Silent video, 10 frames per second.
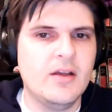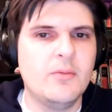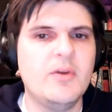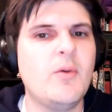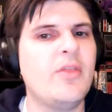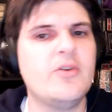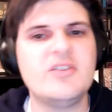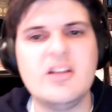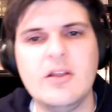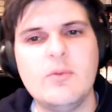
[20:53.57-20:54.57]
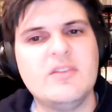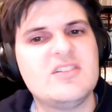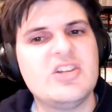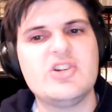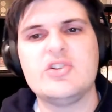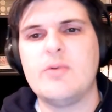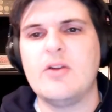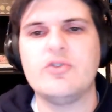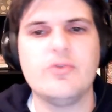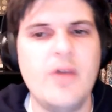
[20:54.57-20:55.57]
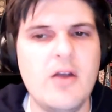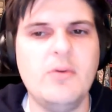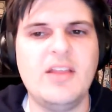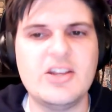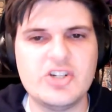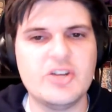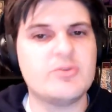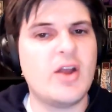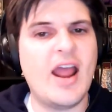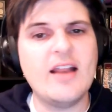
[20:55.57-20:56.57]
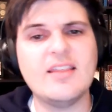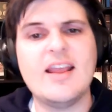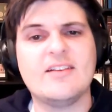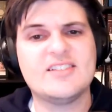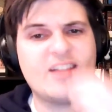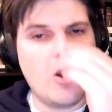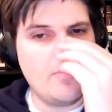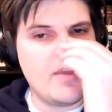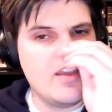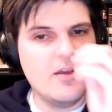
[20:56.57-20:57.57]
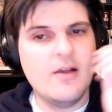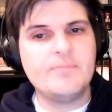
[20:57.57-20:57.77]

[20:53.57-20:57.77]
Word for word: Whether you're dealing with decisions around career, relationships, or anything else, therapy